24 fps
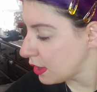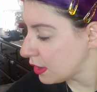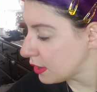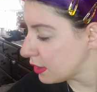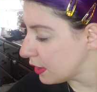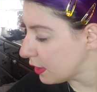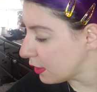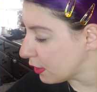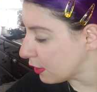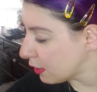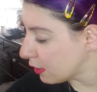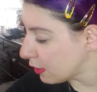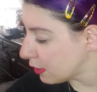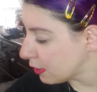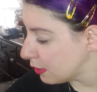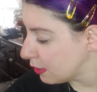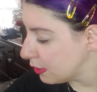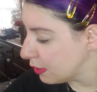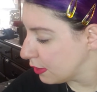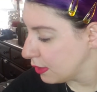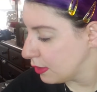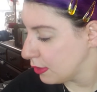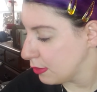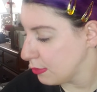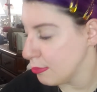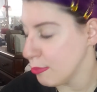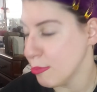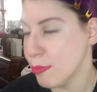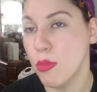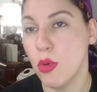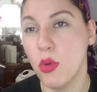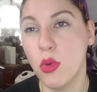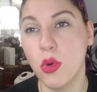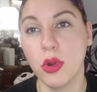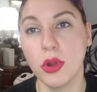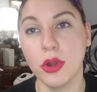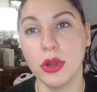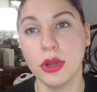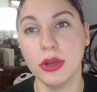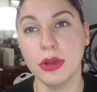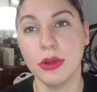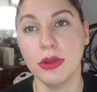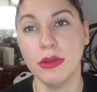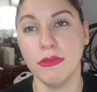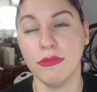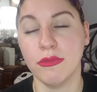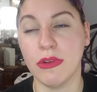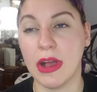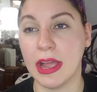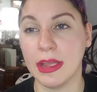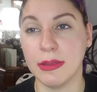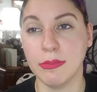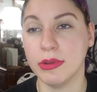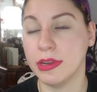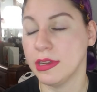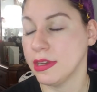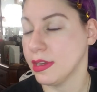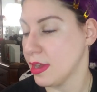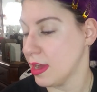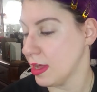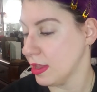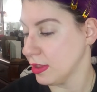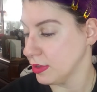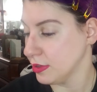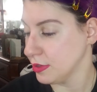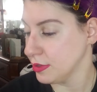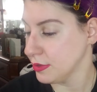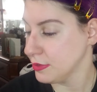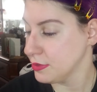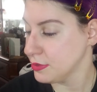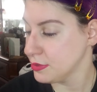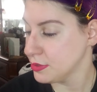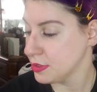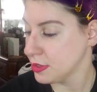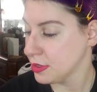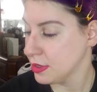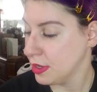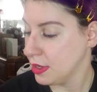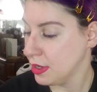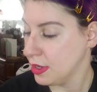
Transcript: They're more vibrant colors.